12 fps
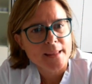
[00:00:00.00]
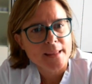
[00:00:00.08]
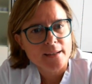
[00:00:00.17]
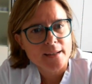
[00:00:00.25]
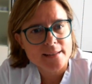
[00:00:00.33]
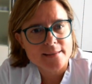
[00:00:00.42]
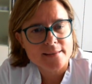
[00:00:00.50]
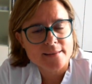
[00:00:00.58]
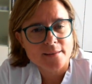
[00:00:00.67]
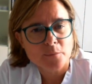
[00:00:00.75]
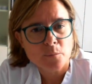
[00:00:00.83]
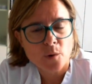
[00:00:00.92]
it's
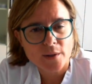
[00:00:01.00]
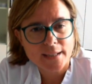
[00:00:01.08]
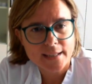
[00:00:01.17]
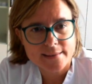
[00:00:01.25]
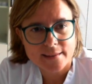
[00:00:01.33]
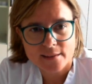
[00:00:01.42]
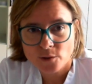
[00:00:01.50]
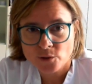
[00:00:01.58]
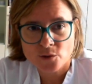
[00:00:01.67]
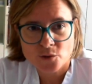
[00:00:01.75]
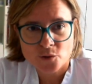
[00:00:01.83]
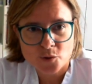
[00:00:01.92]
more easy not
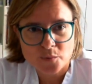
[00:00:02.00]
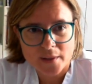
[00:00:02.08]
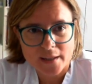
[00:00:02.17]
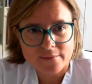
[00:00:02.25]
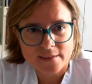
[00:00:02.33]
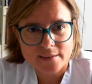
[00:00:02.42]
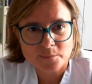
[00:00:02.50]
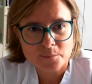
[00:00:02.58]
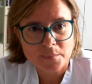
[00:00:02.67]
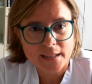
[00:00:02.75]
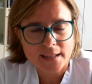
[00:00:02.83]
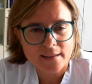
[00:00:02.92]
to travel,
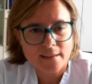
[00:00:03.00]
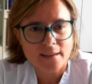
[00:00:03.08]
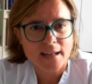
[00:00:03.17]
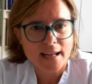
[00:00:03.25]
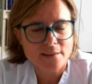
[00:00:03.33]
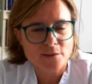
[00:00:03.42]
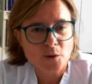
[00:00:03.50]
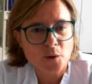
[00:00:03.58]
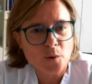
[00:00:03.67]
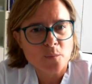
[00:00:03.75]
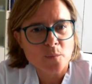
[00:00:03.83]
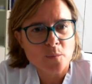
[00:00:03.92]
being at
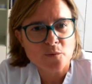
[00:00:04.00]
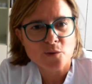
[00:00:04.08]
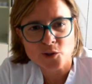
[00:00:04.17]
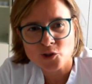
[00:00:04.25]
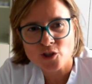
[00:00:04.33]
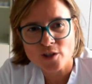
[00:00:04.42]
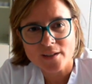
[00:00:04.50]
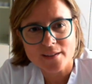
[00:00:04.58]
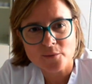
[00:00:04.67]
home, watching the